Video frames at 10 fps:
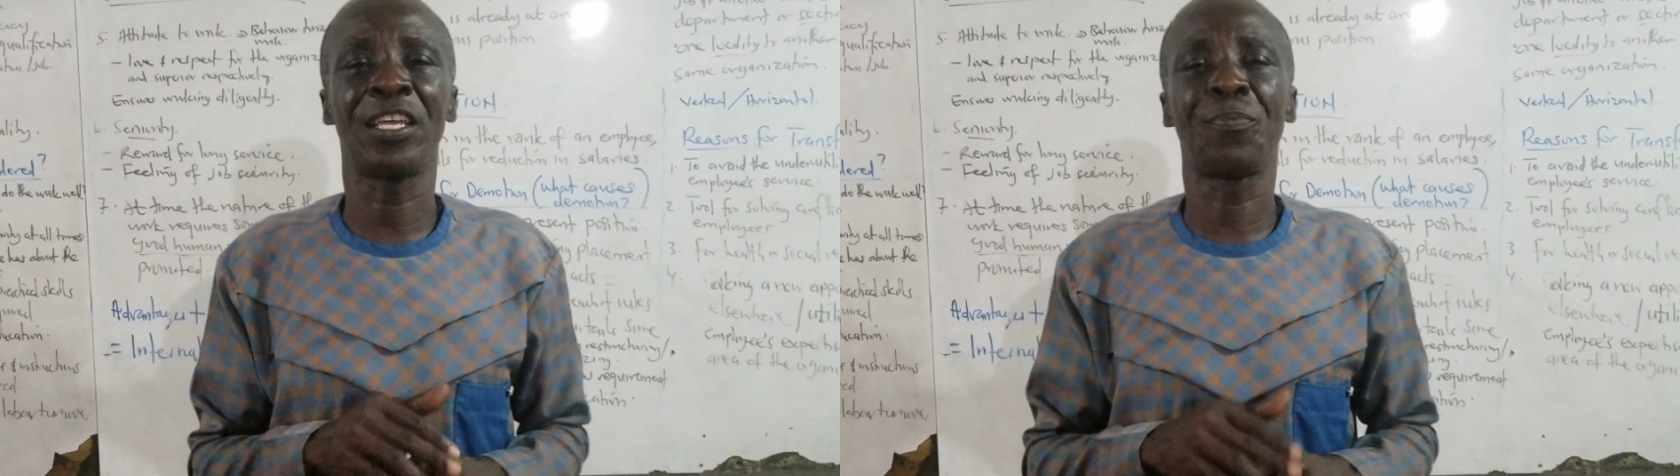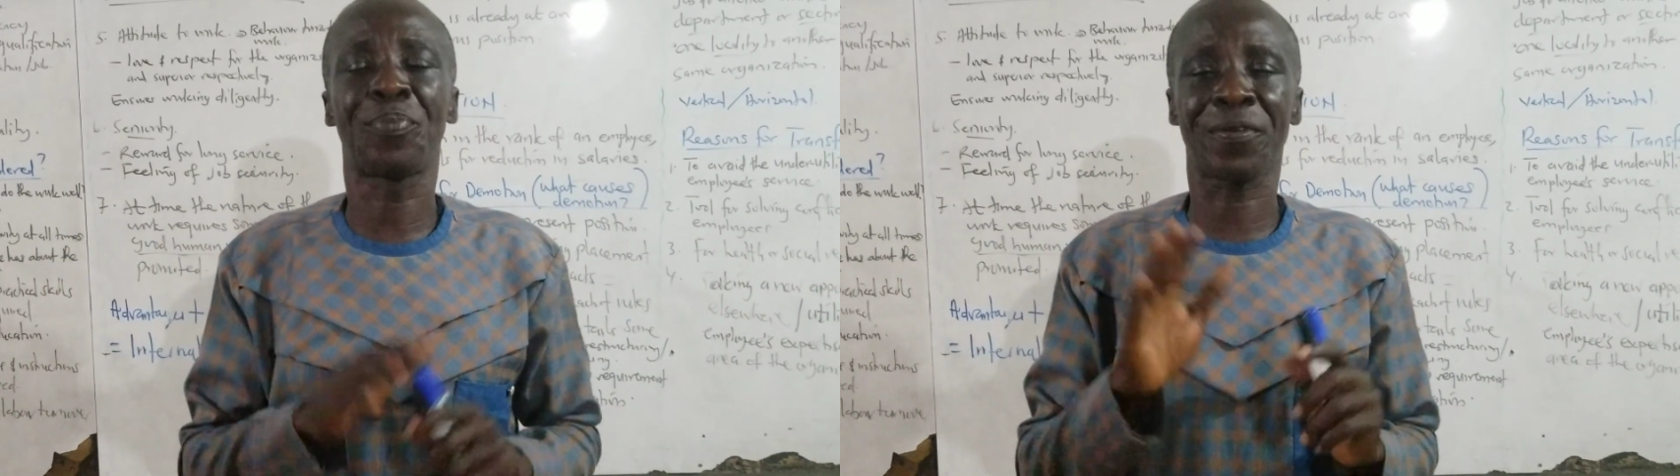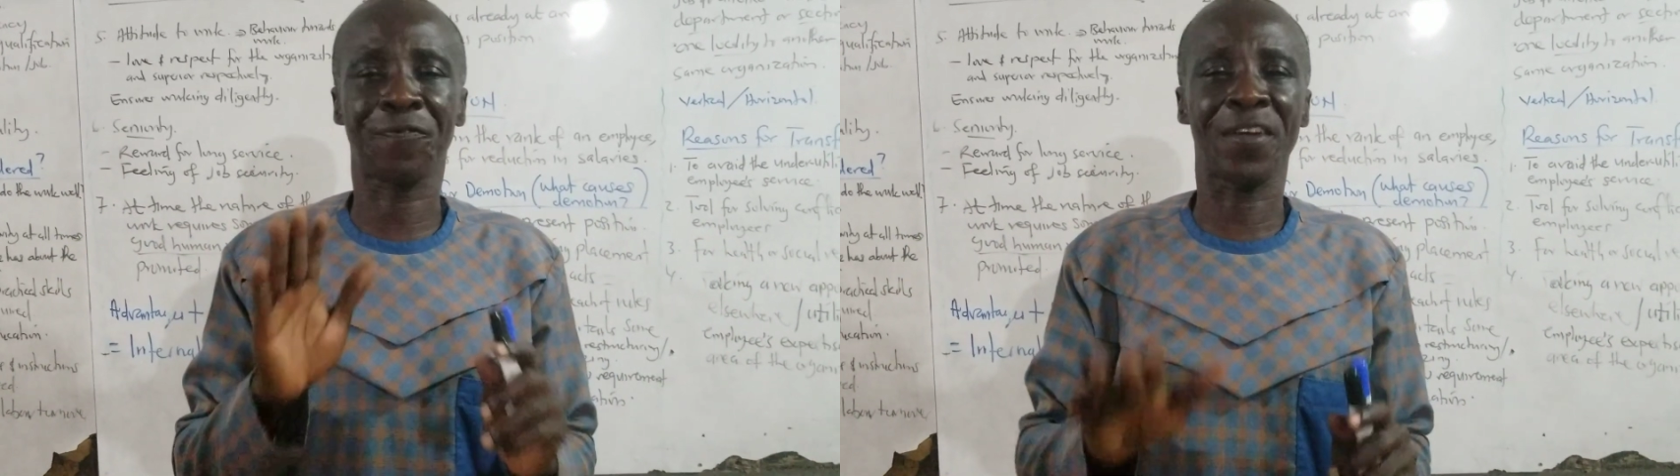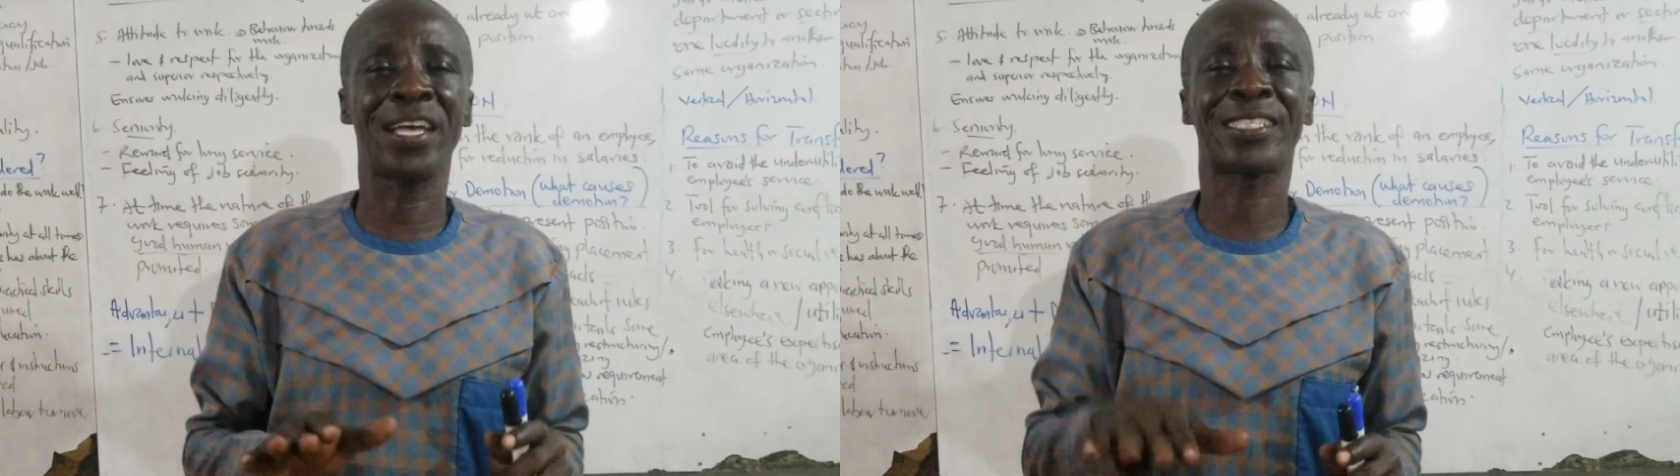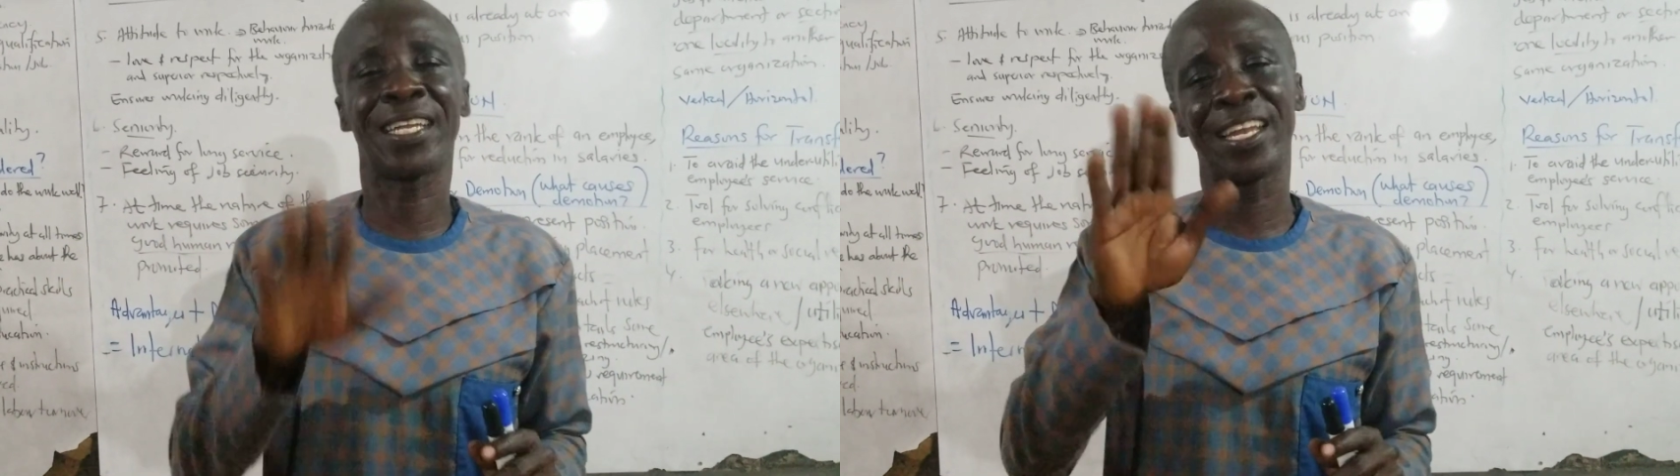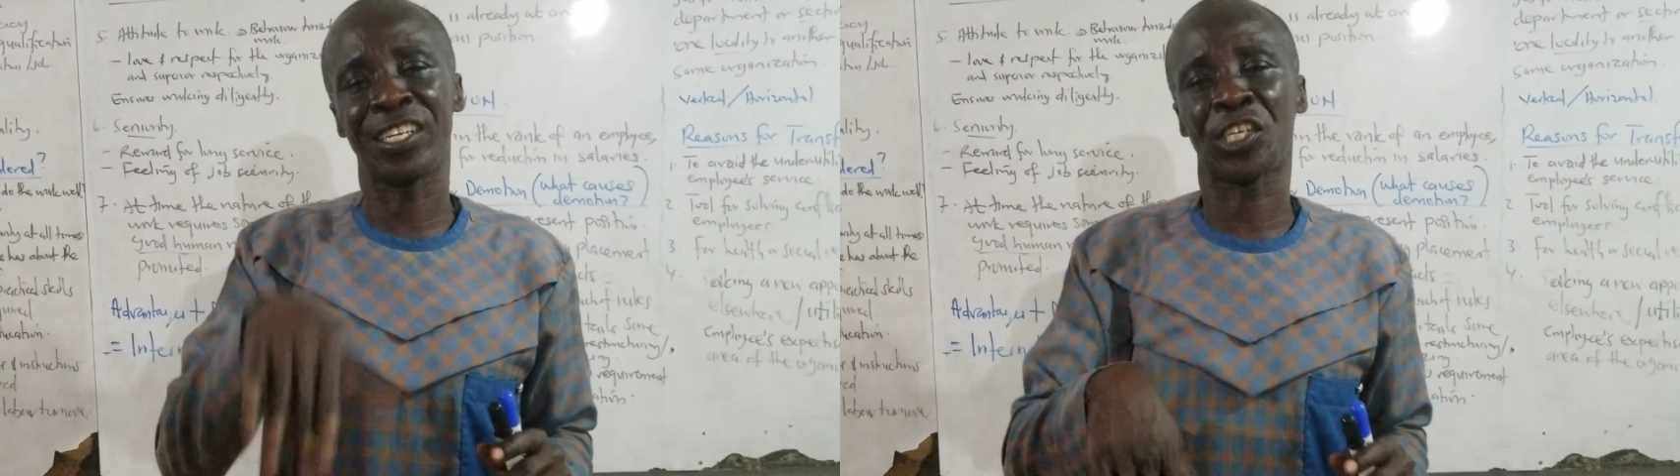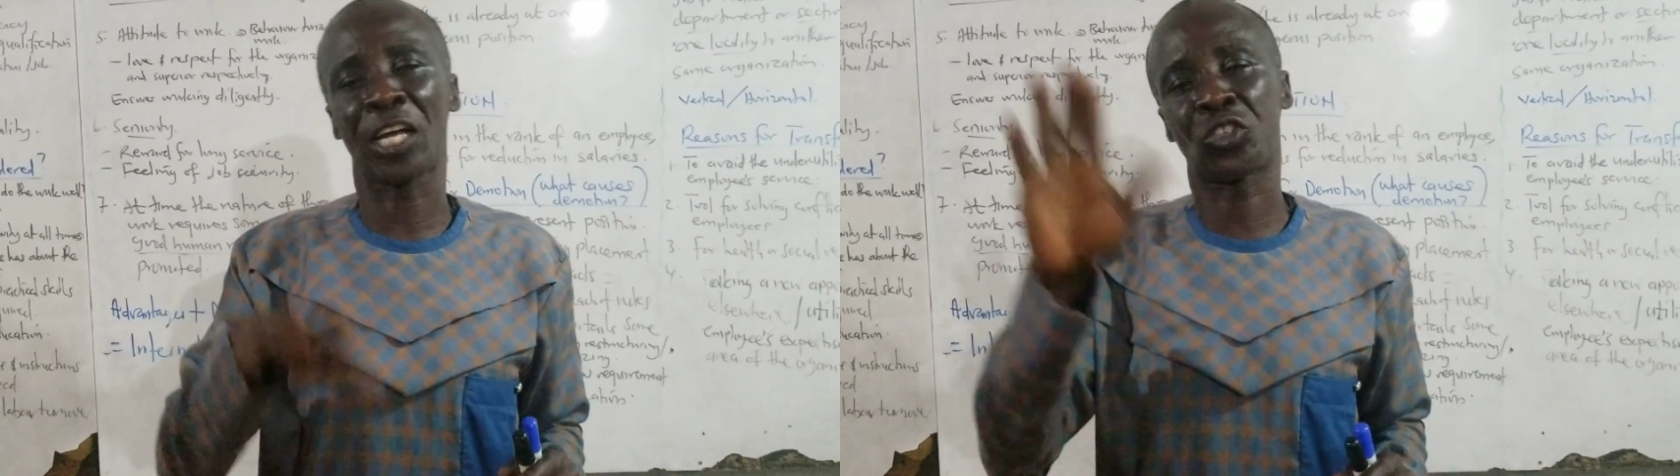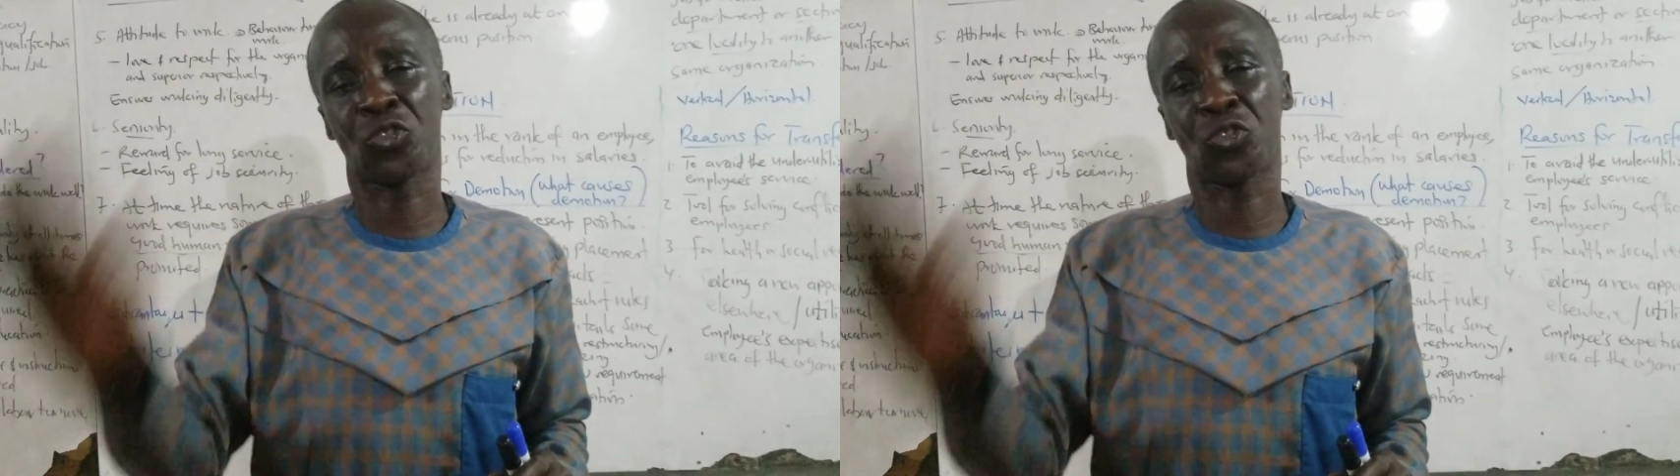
He prefers leisure